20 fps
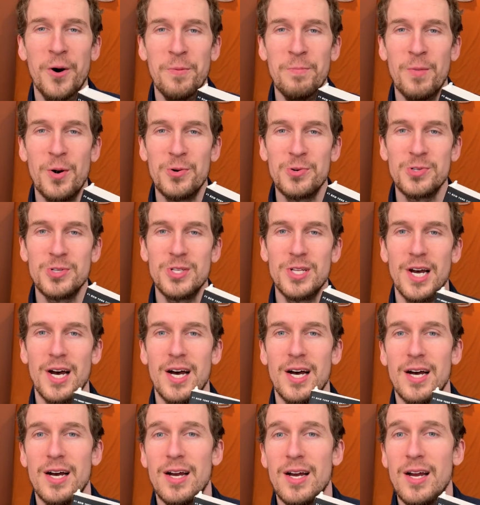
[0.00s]

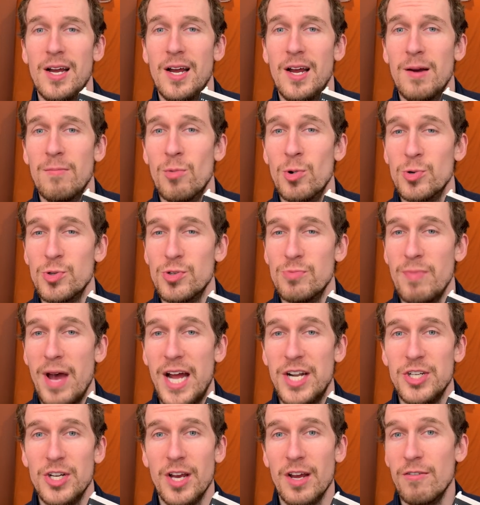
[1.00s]
Most
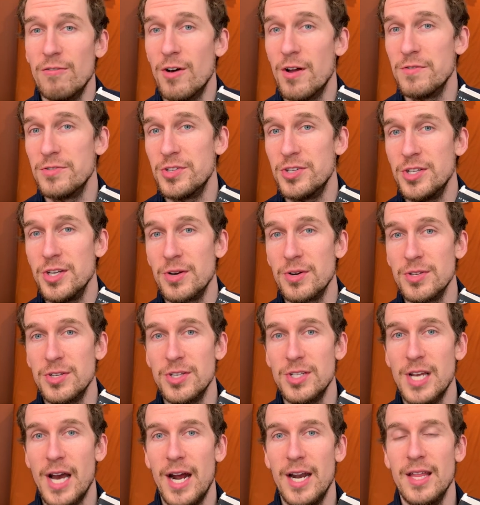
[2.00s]
magic involves a secret
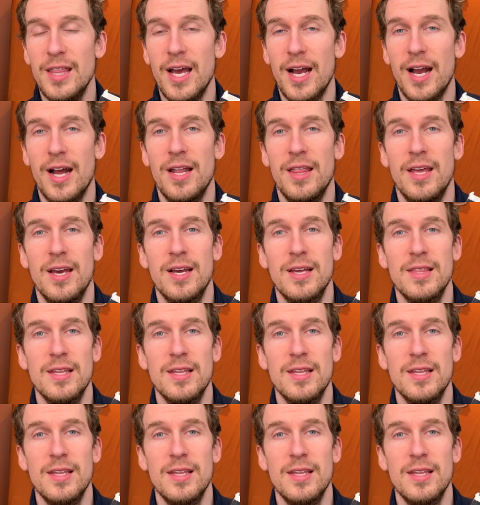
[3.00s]
society, that kind of thing.